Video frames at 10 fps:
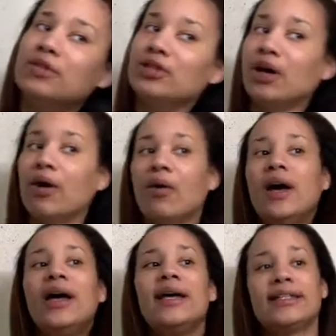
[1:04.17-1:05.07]
you know,
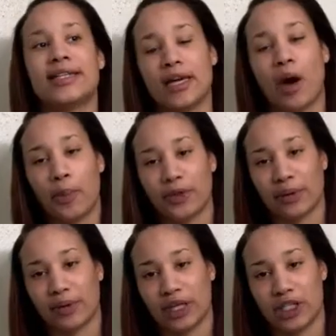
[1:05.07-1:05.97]
to help with the
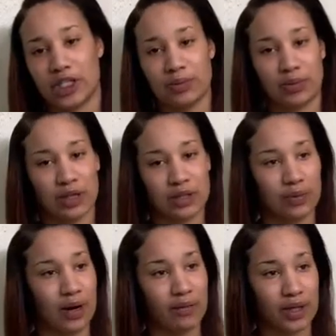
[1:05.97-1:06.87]
relationship. So that's what
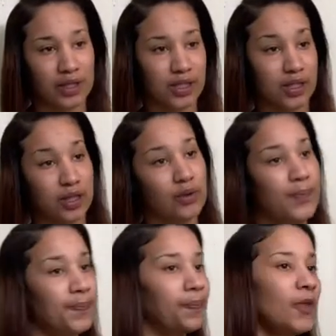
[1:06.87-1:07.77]
I wanted to do.
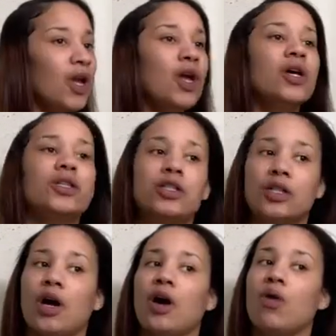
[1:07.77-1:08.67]

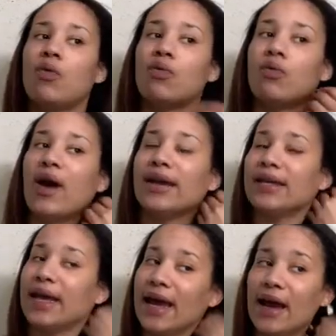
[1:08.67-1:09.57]
So right
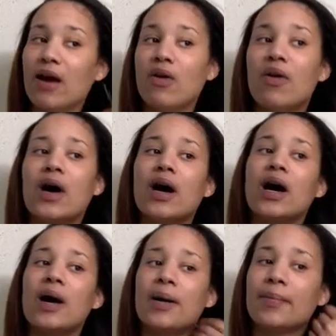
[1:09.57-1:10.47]

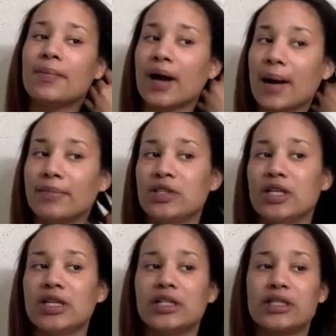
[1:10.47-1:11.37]
now, I'm
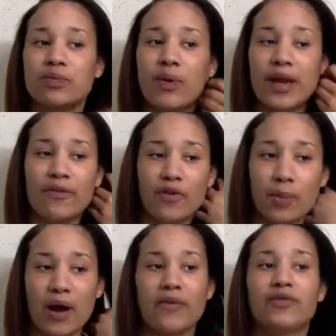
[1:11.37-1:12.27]
just waiting for
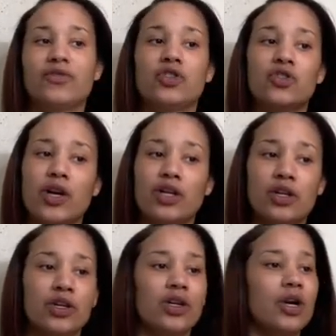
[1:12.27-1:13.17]
my
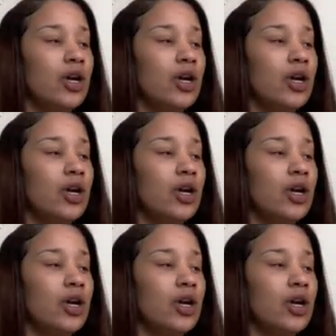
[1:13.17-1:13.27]
straightener